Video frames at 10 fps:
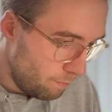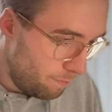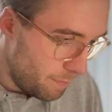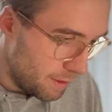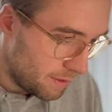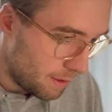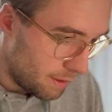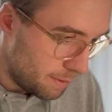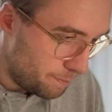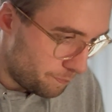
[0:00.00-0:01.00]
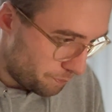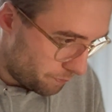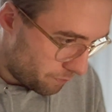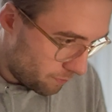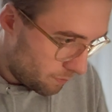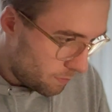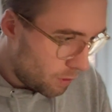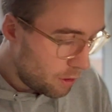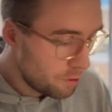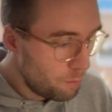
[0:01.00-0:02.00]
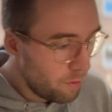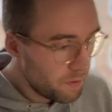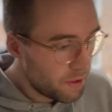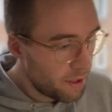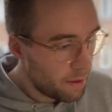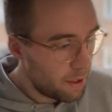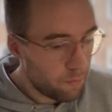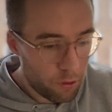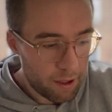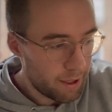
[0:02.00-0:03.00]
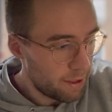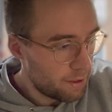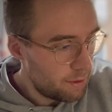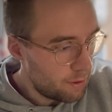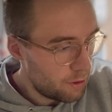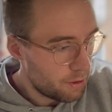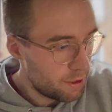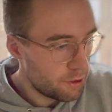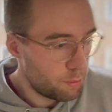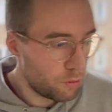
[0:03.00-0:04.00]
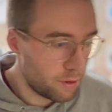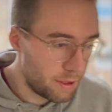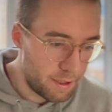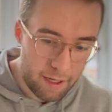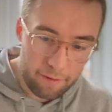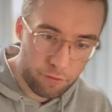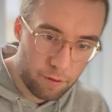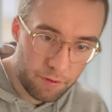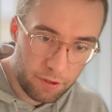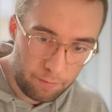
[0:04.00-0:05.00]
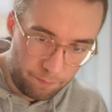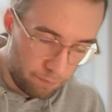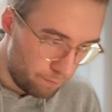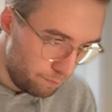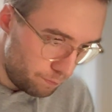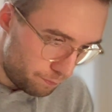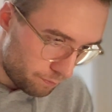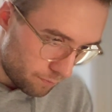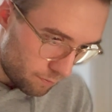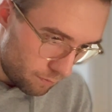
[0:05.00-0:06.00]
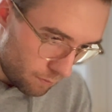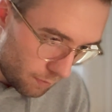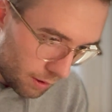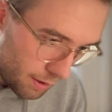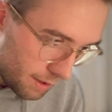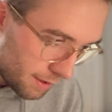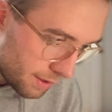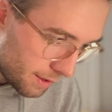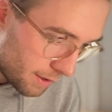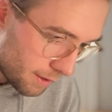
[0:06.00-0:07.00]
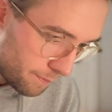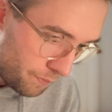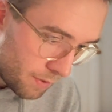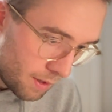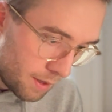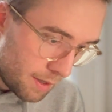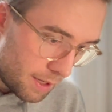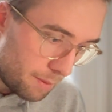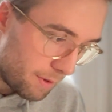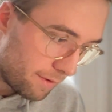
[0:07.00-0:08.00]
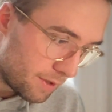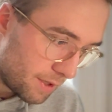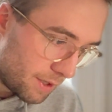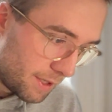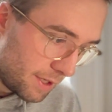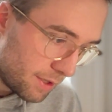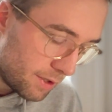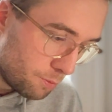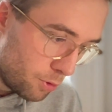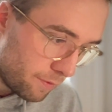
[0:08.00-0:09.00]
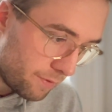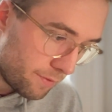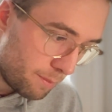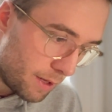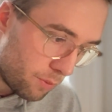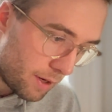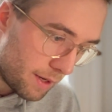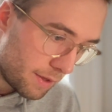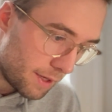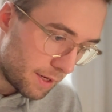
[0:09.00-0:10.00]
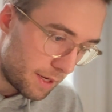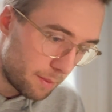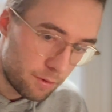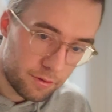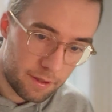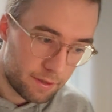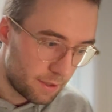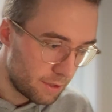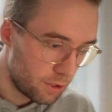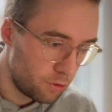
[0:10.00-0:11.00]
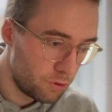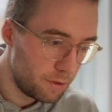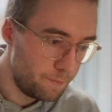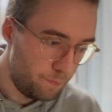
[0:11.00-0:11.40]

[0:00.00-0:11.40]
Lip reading: Smurf is a network layered distributed denial of service, and named after the DDoS Smurf malware that enables its execution.